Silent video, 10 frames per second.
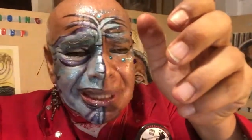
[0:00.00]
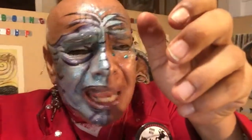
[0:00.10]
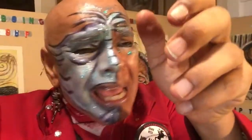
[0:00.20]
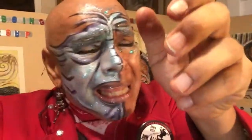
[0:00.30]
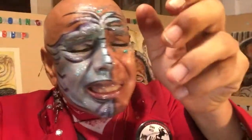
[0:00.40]

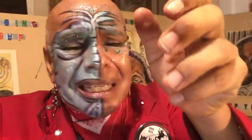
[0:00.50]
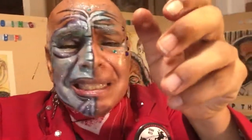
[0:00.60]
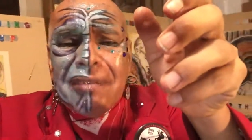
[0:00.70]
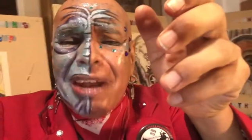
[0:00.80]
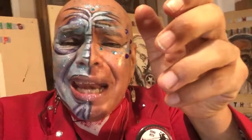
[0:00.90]
that has
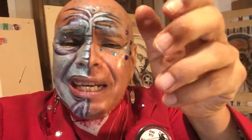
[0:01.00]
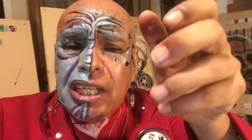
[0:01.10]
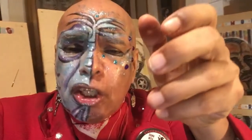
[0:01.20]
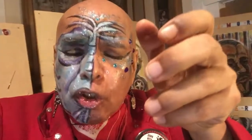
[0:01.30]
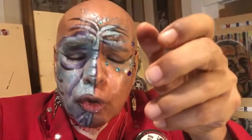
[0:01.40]
never had any
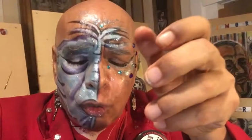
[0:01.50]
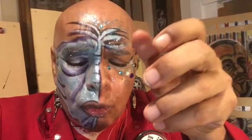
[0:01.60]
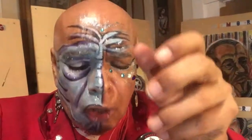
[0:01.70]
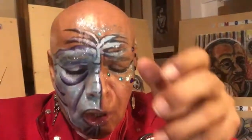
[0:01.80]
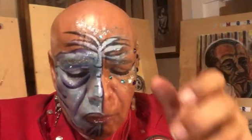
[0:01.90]
truth
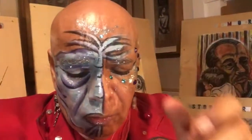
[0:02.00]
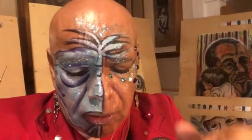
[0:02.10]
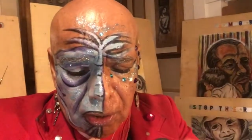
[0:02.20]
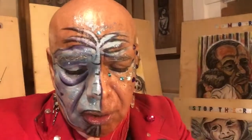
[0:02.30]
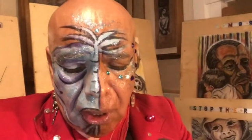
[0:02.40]
for
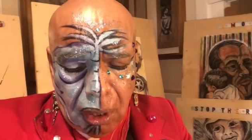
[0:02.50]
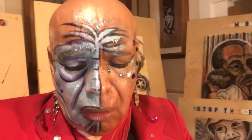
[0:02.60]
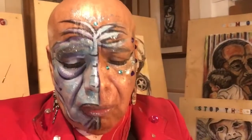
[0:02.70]
the dark